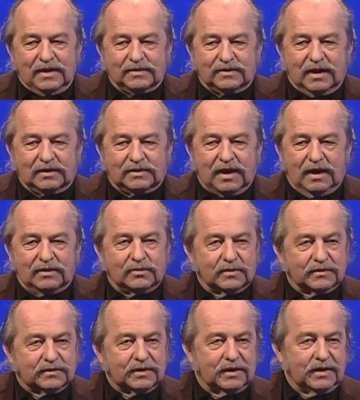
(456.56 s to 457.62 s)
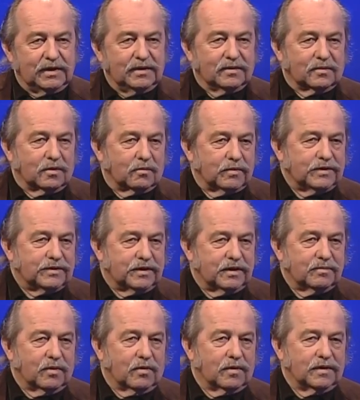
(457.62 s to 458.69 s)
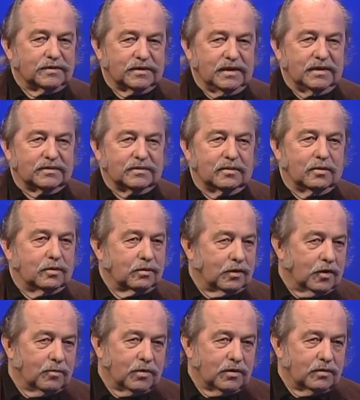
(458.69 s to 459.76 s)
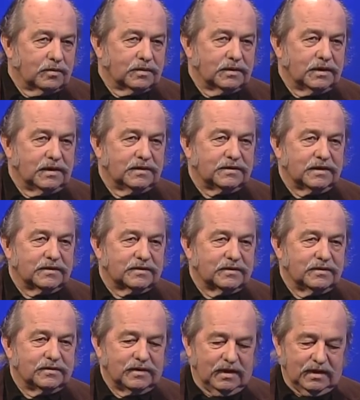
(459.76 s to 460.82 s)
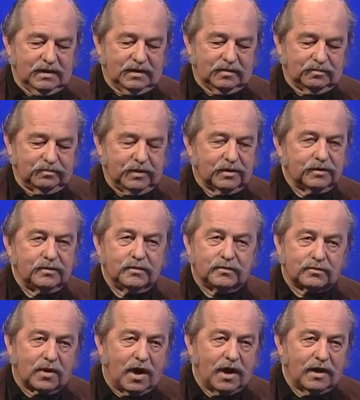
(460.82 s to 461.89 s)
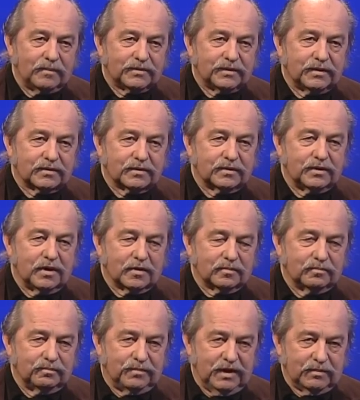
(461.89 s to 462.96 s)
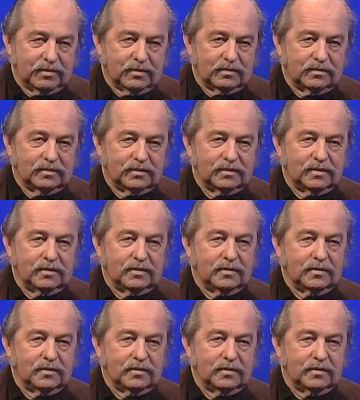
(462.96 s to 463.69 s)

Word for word: it's not tied to a city or a region anymore. It's, it's global in its instance, and they're building new tribes. These are young people